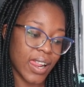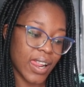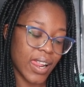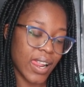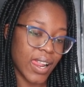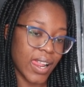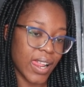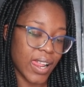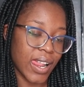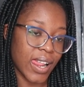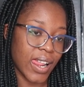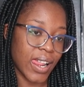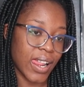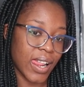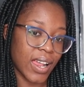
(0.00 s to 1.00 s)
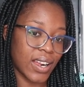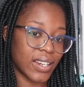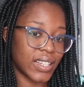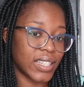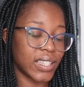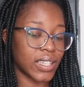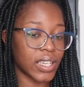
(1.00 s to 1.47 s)
Uh-huh
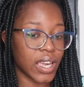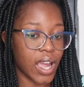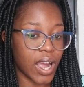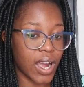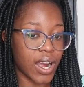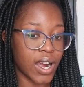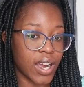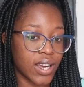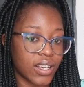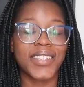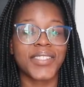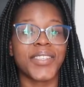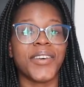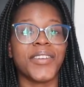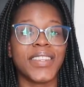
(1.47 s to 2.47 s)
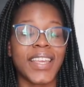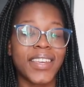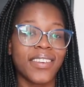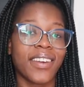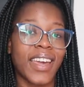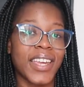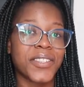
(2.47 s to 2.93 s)
yeah so
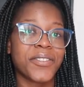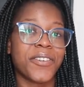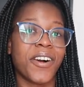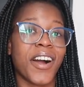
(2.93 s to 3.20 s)
thank you guys for